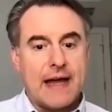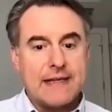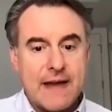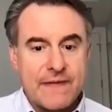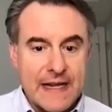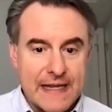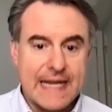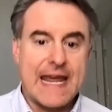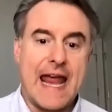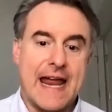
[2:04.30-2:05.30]
definitely
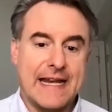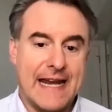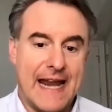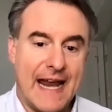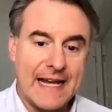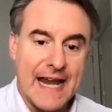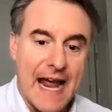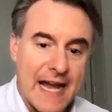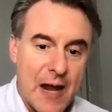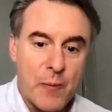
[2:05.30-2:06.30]
can.
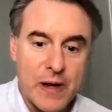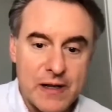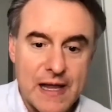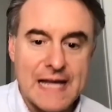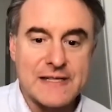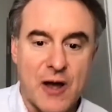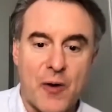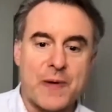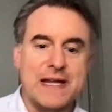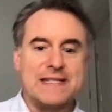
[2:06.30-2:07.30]
And I will, as
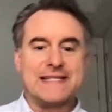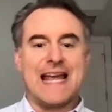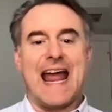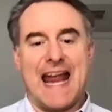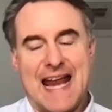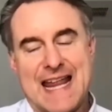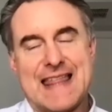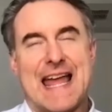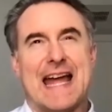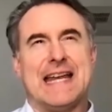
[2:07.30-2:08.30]
always, say
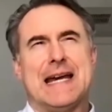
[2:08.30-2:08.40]
that